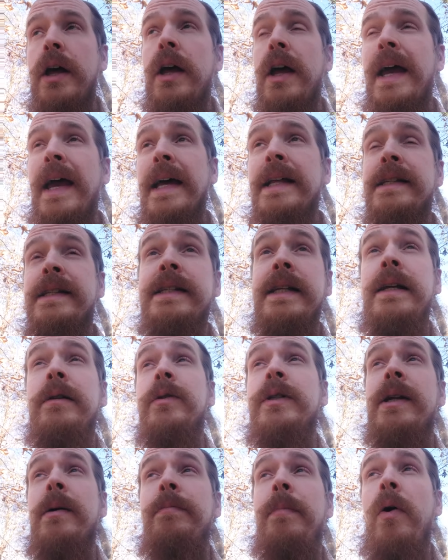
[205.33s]
It seems
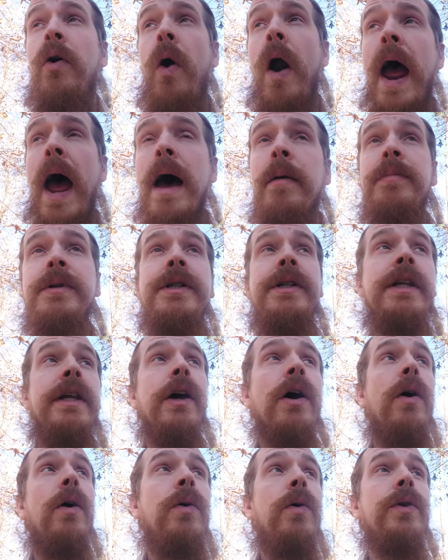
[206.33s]
that perhaps the
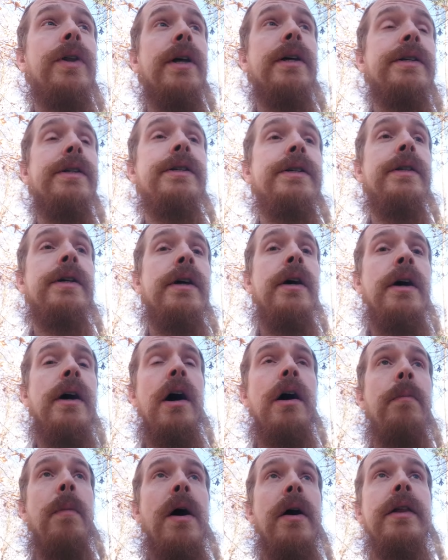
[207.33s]
oldest
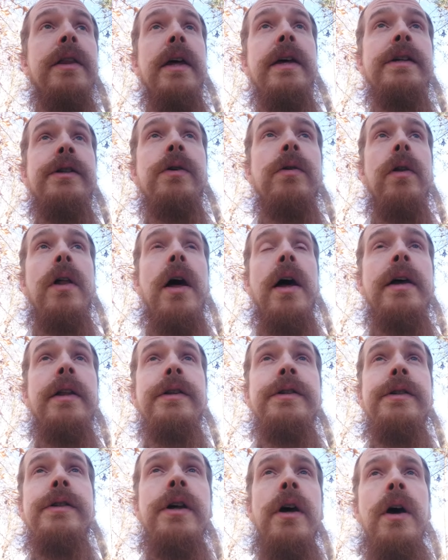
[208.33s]
among the
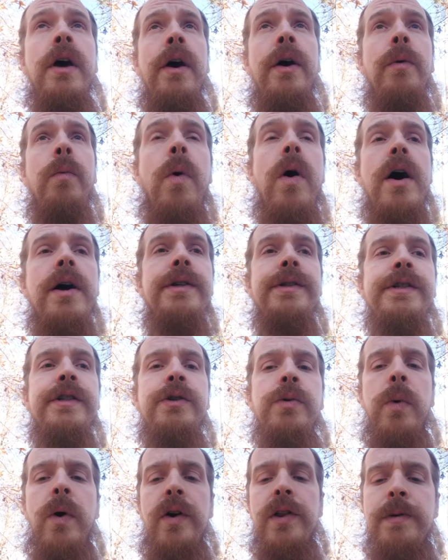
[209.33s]
Israelites was a
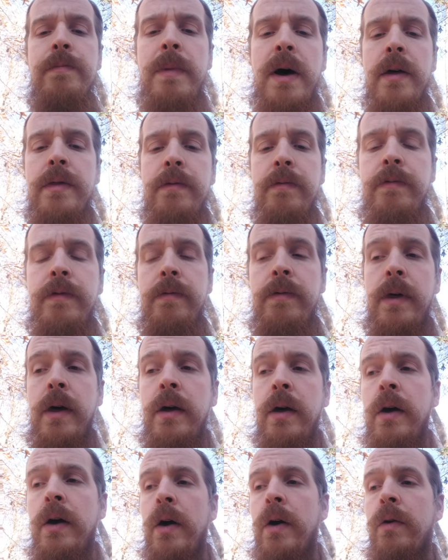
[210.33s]
12-month
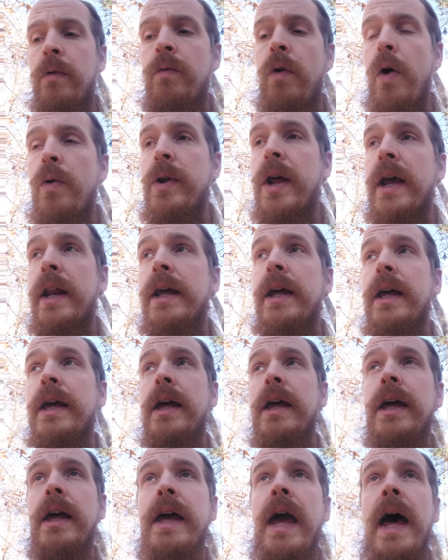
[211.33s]

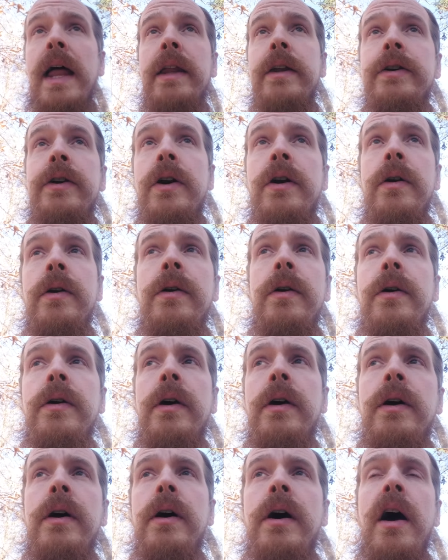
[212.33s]
rotating calendar.
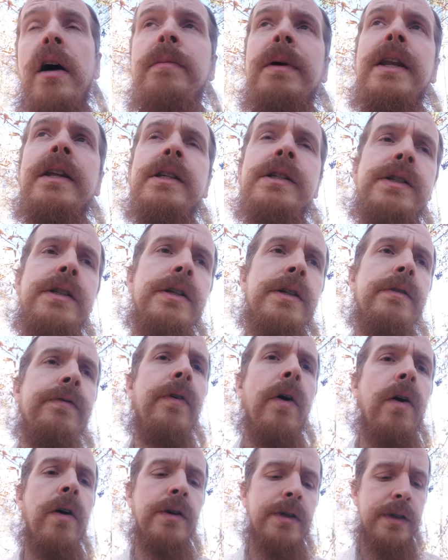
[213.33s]
As
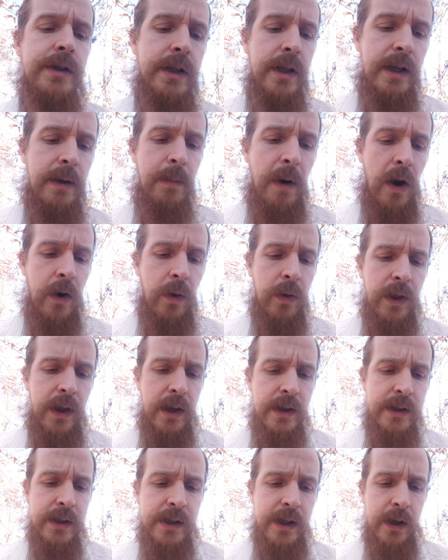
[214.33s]
far as the
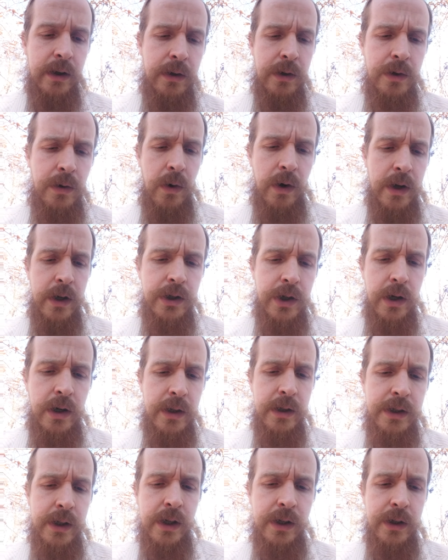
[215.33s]
monotheistic tradition
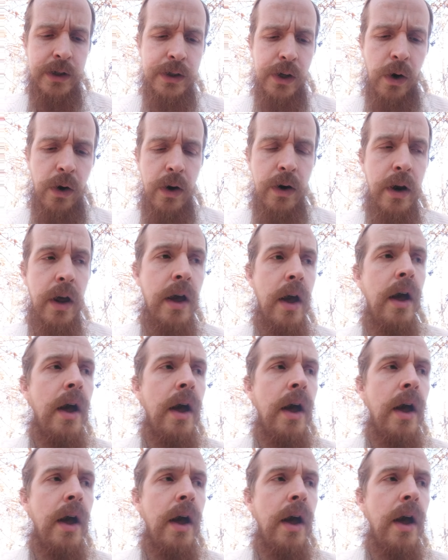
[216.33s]
is concerned.